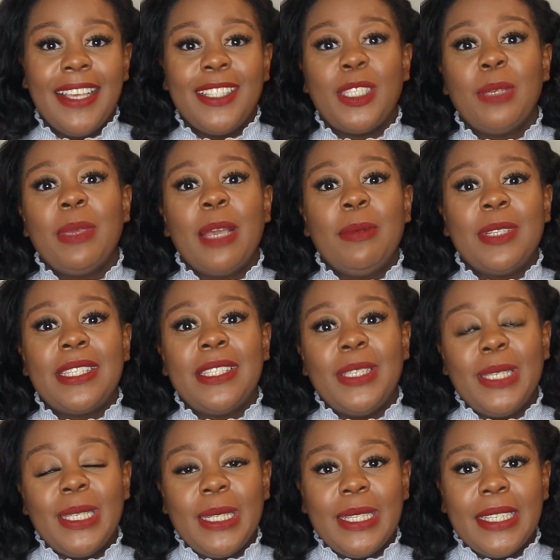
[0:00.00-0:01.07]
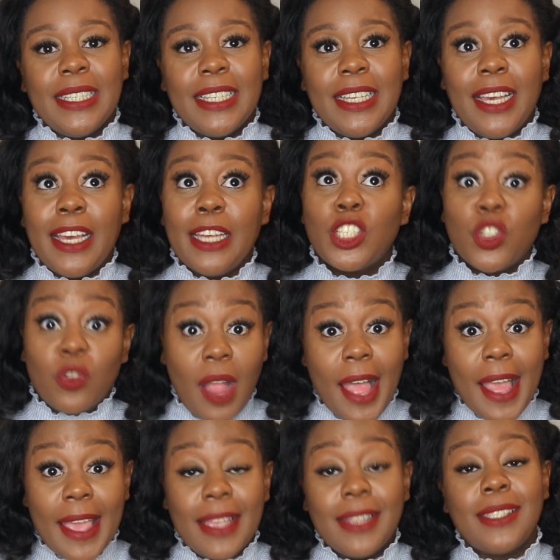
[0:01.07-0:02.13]
to be able to
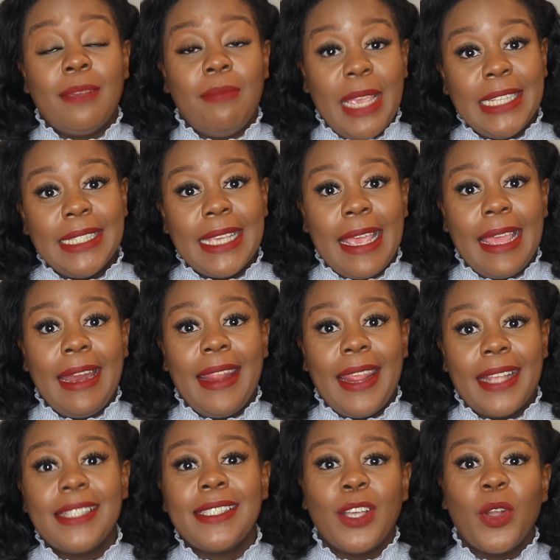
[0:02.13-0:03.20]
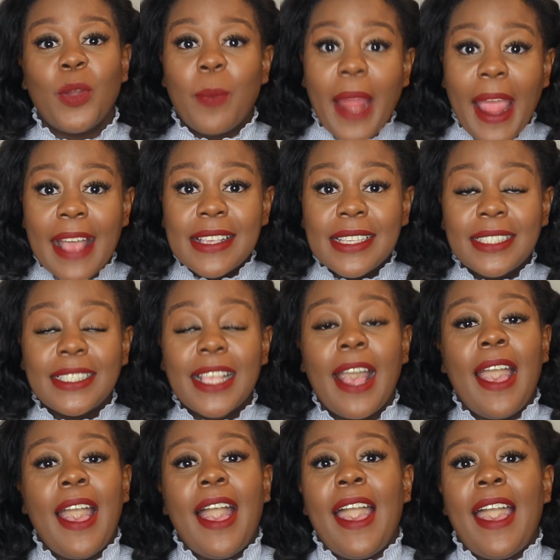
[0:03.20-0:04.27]
try to maintain their silk press.
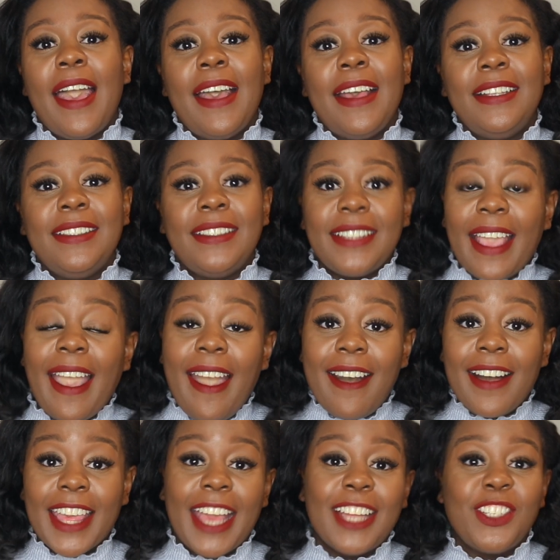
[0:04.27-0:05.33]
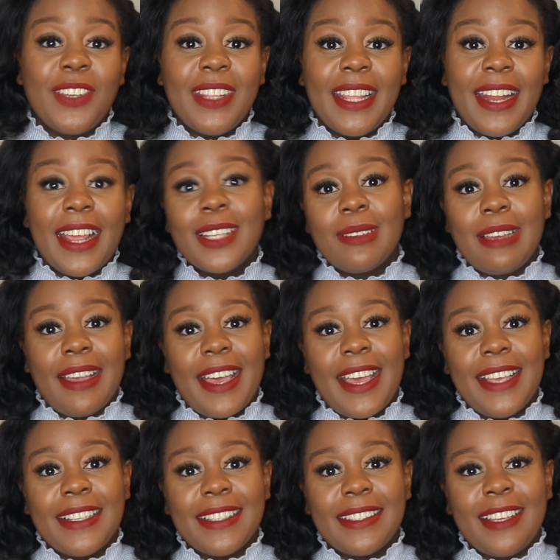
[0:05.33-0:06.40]
And yeah, I'll catch you in the next one,
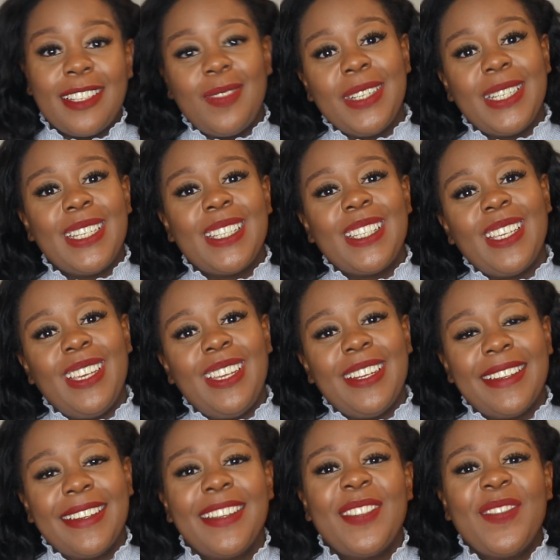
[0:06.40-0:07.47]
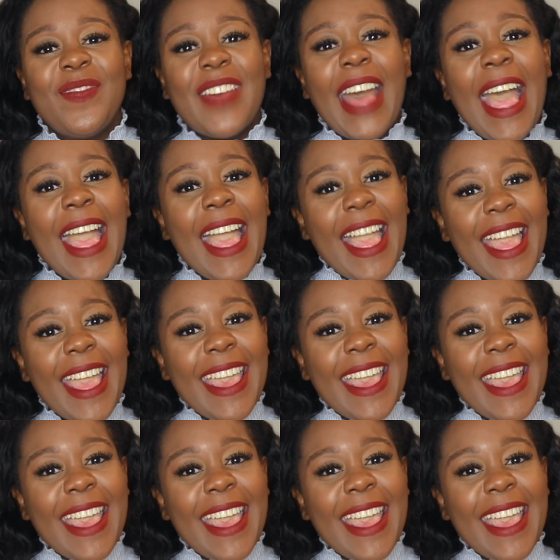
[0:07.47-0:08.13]
guys. I'll speak to you soon. Bye.